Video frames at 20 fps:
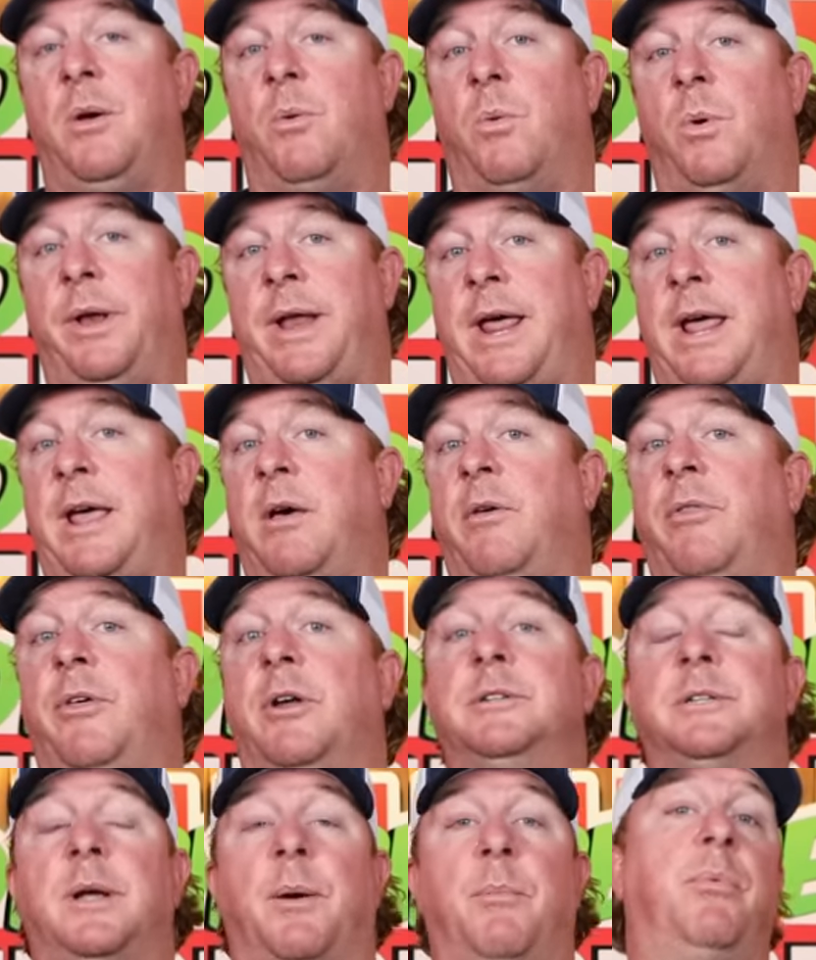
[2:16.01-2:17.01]
Well, now
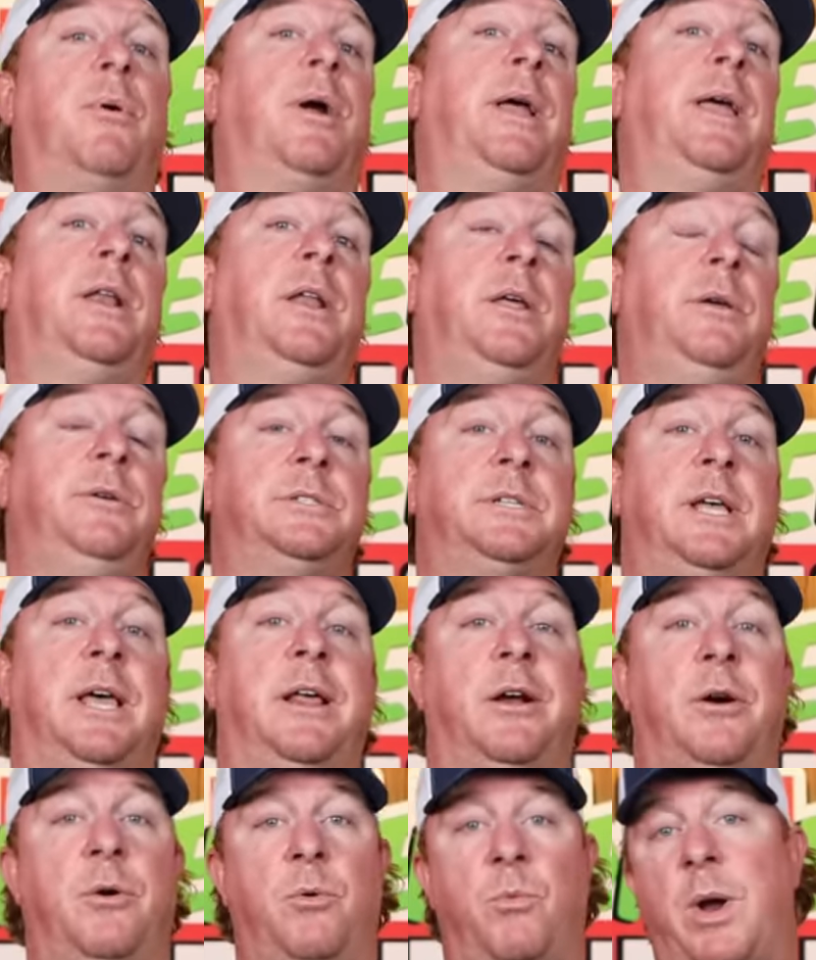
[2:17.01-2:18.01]
there's a brand new
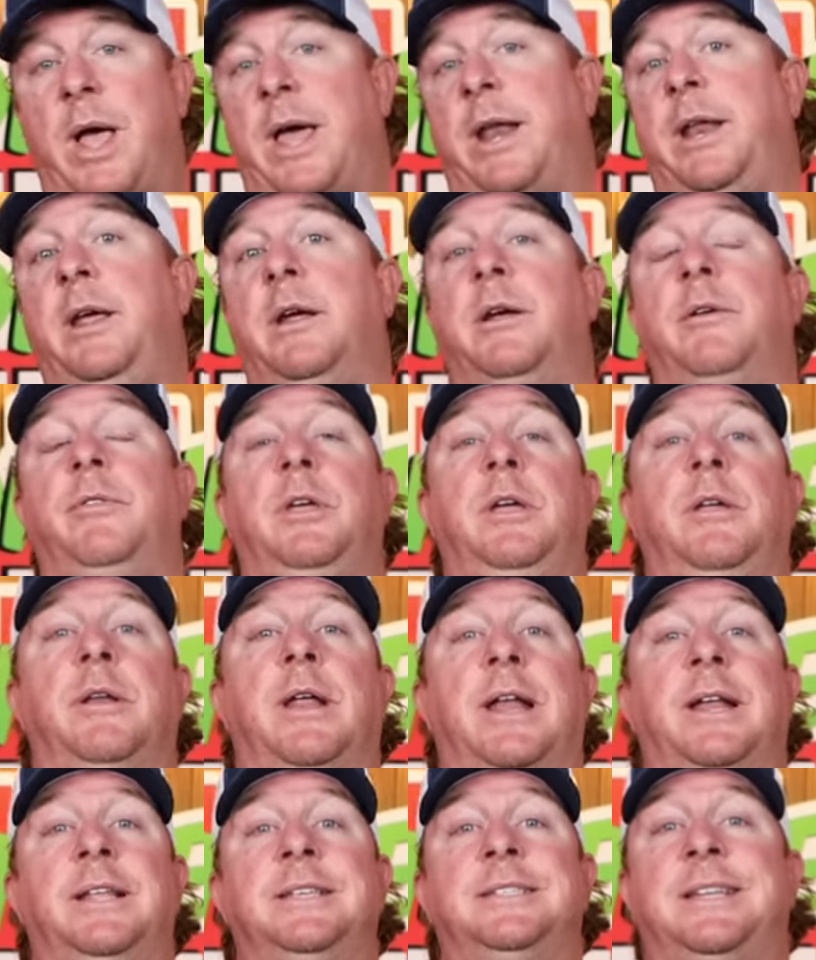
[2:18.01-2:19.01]
seller right here in the
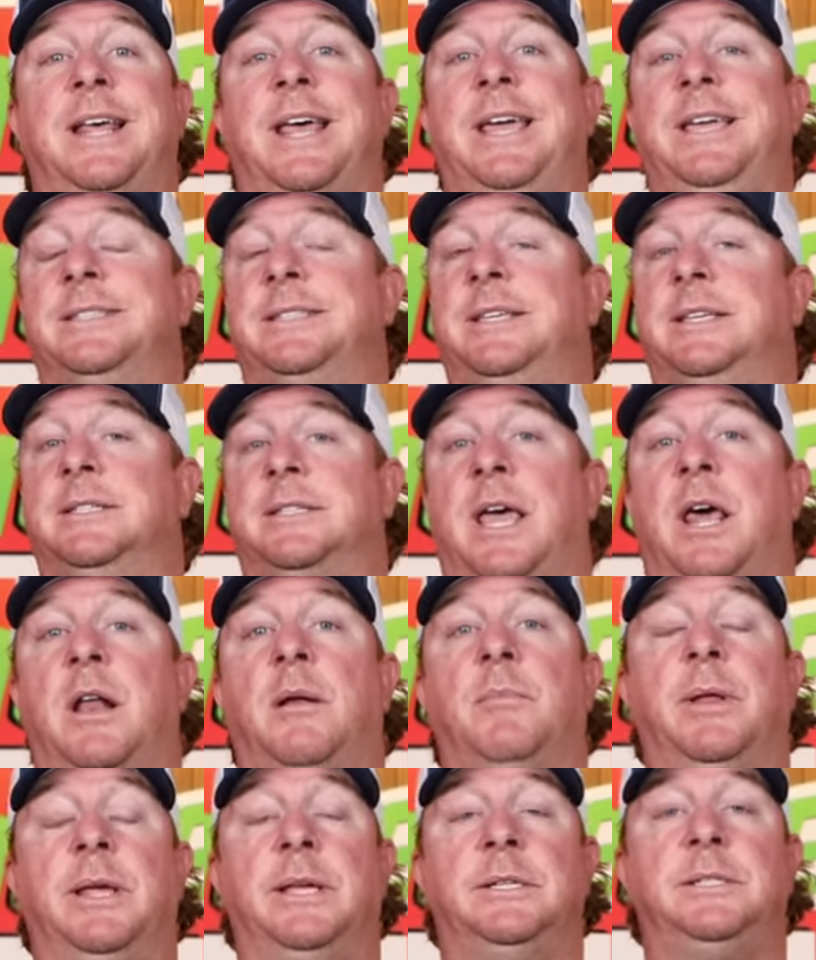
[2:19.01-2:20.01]
United States that's got
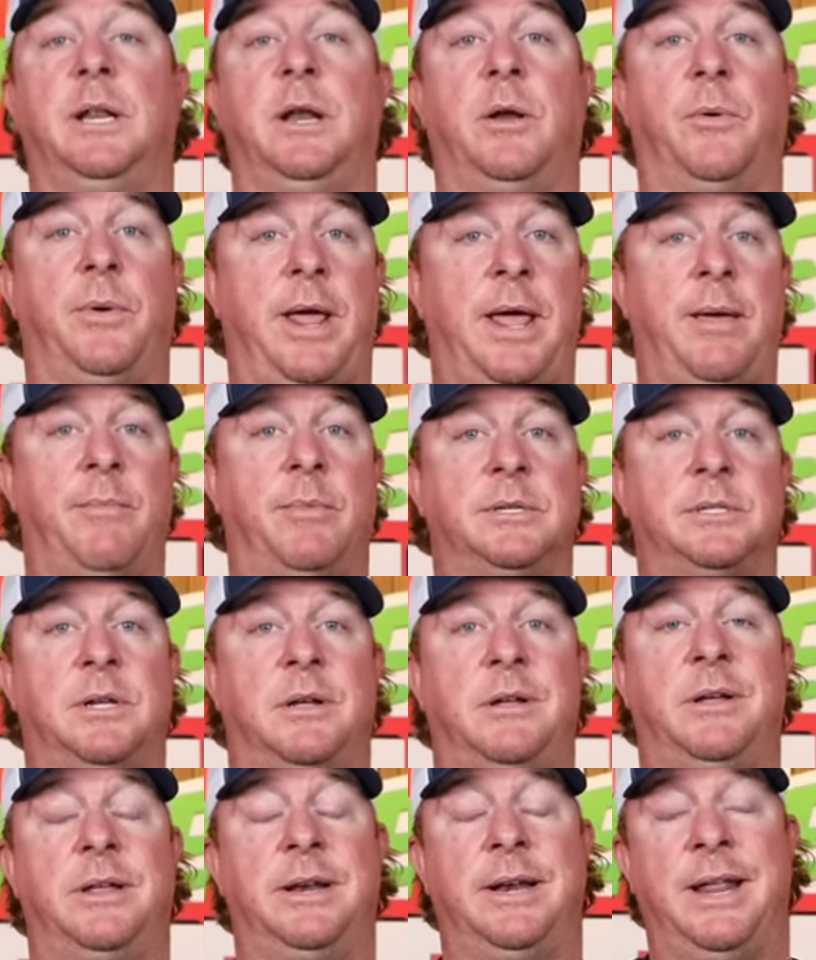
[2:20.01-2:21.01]
them listed on
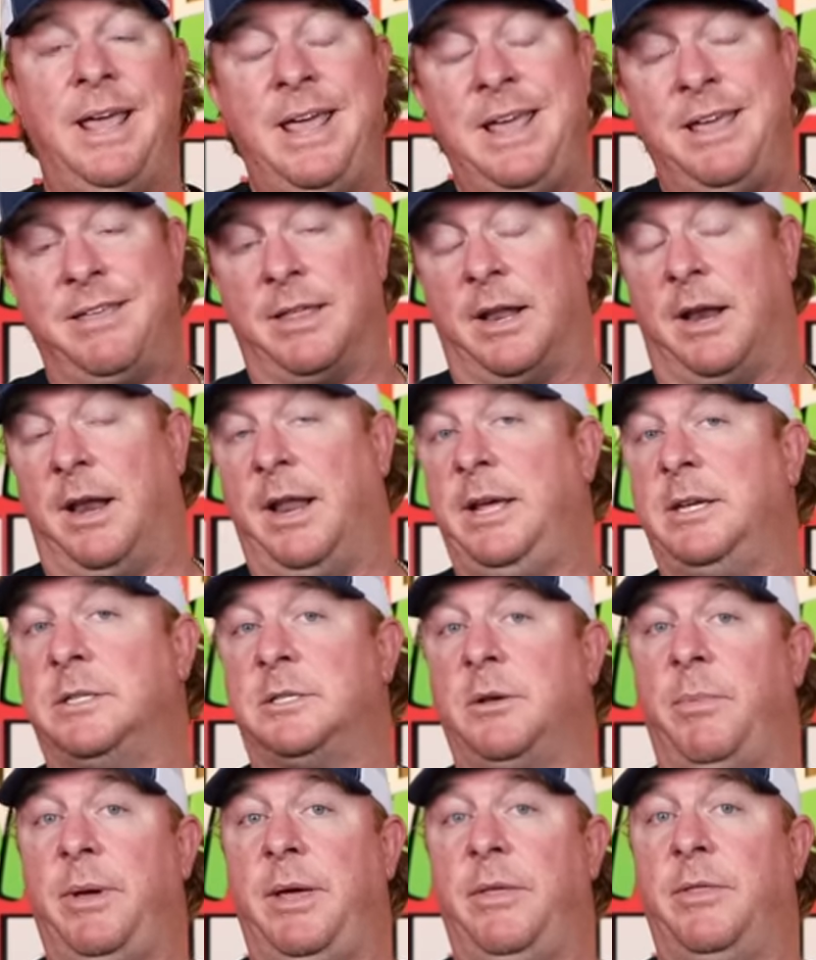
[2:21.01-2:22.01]
Amazon. The links
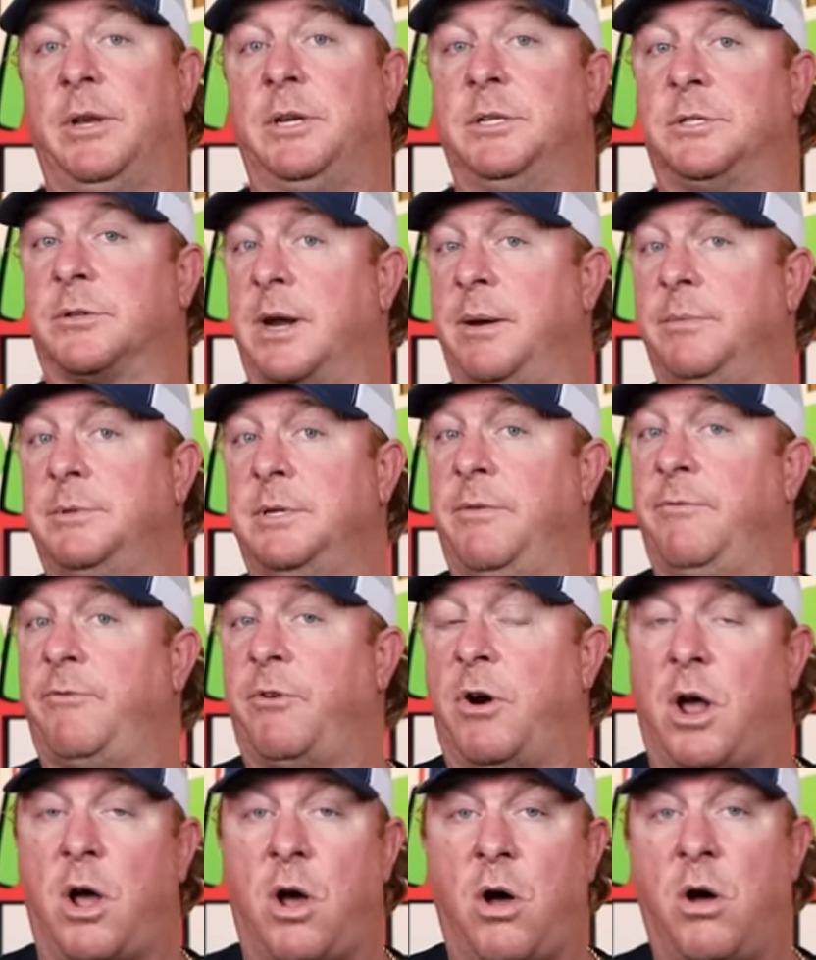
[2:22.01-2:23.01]
will be in the description
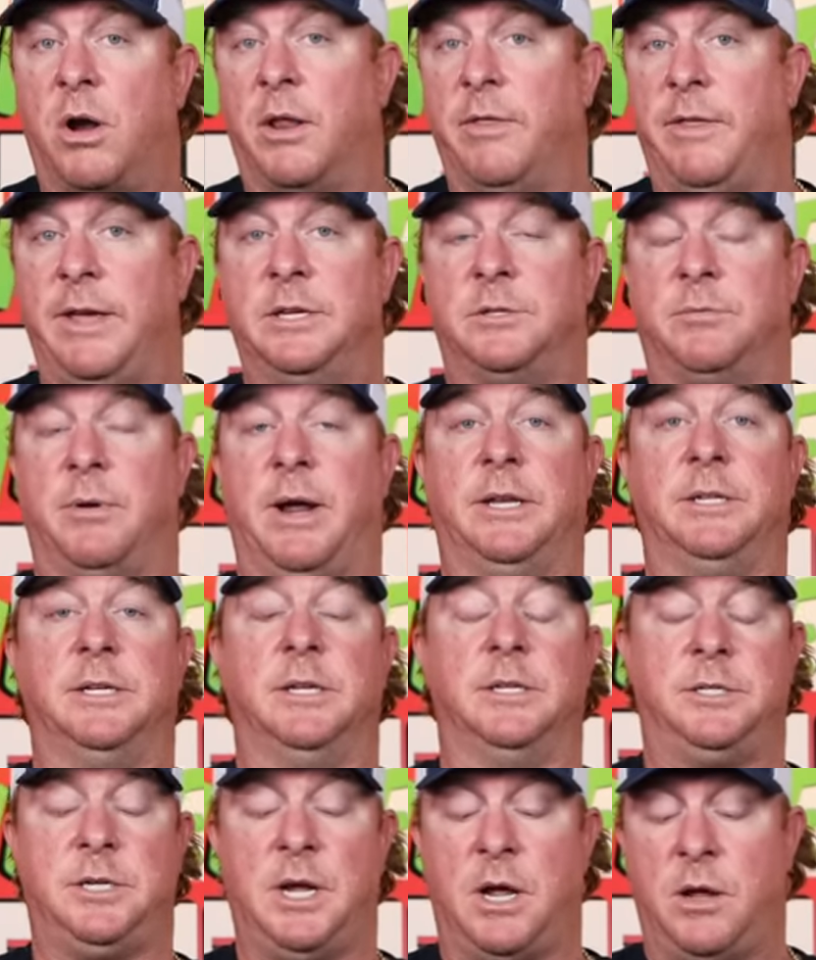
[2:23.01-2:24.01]
for all of these
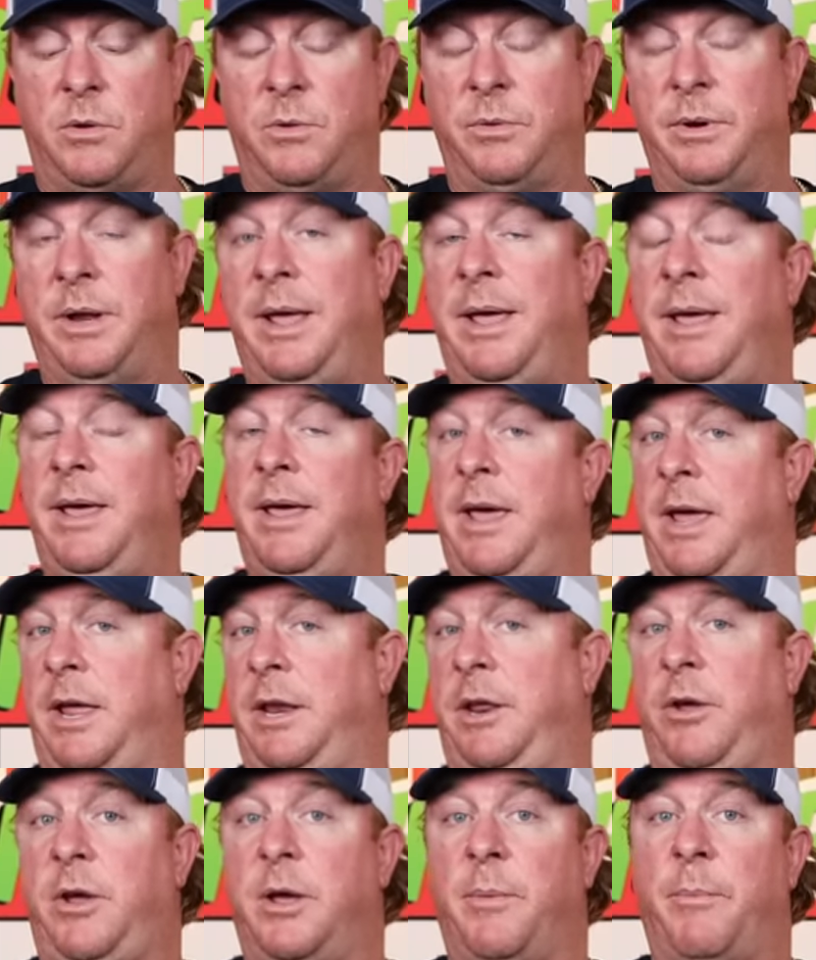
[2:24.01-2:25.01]
ratchets shown,
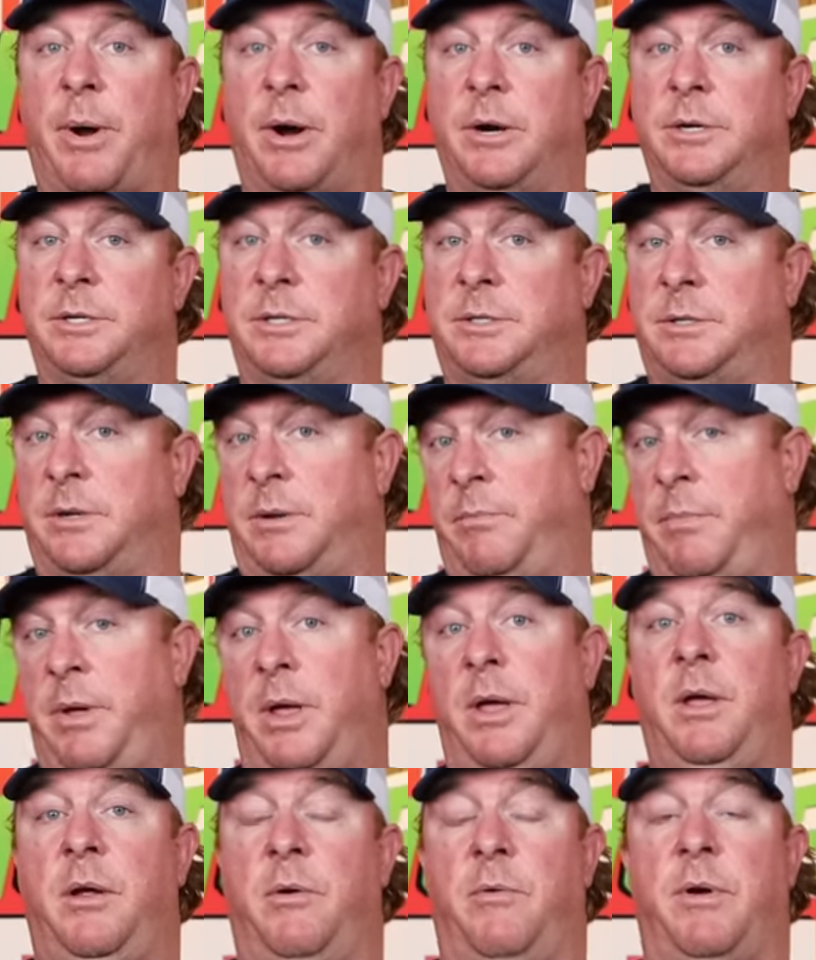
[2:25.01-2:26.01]
and you can purchase them
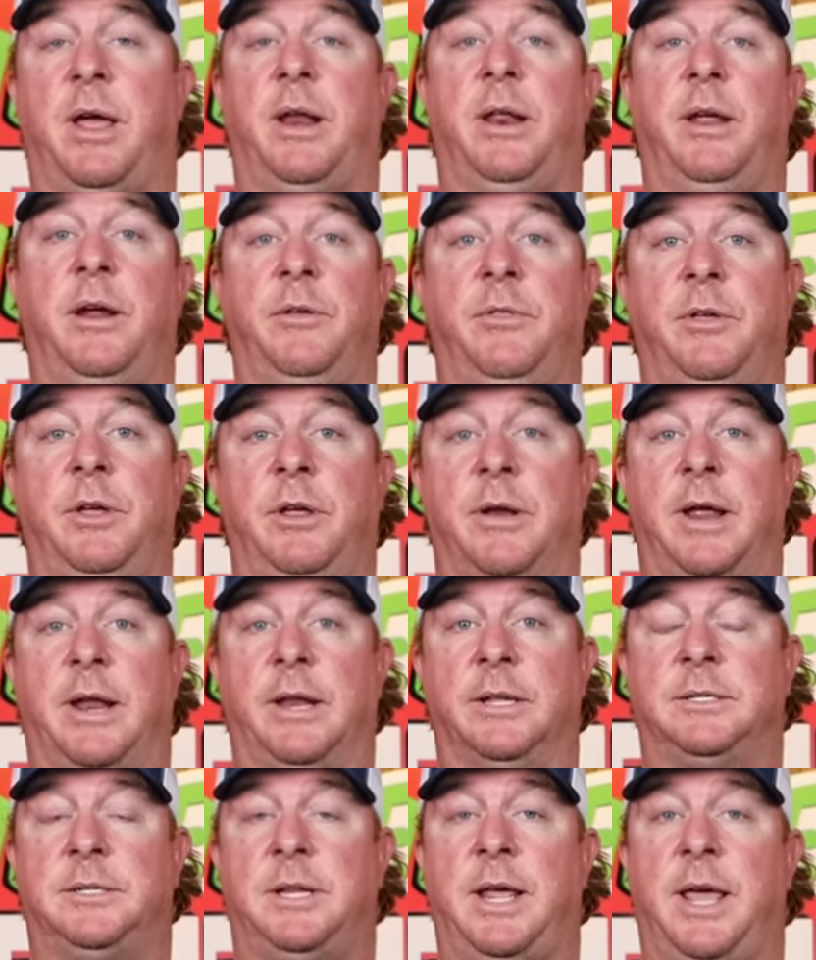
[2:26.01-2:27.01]
right here in the
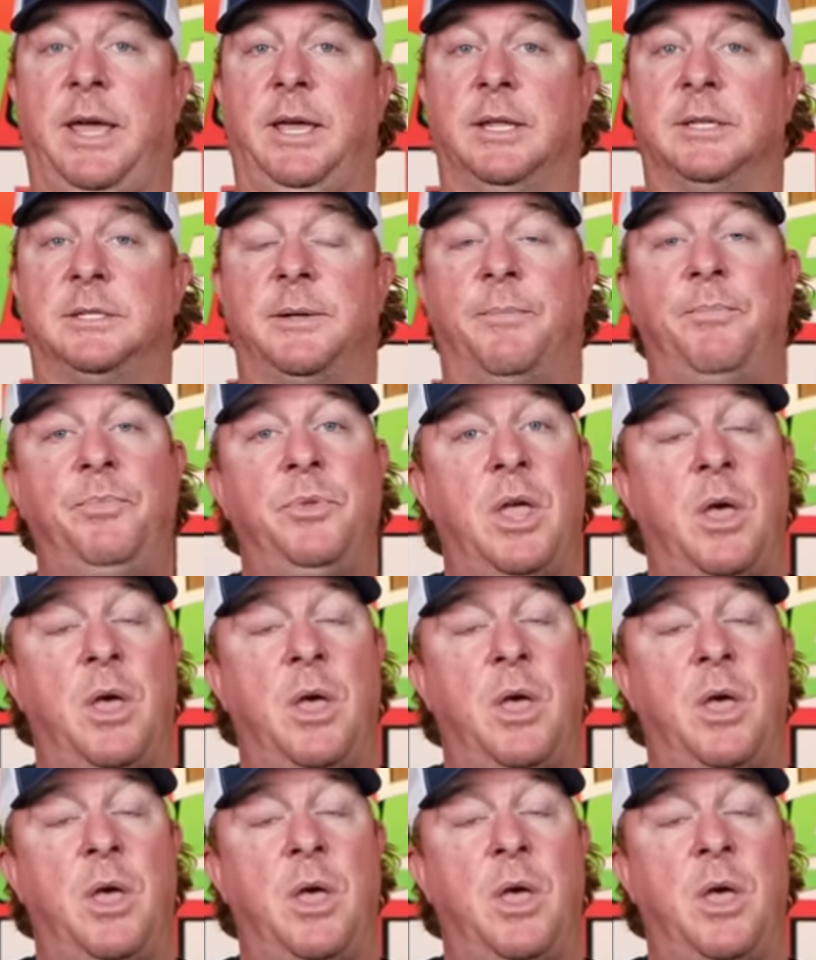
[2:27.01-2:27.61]
United States.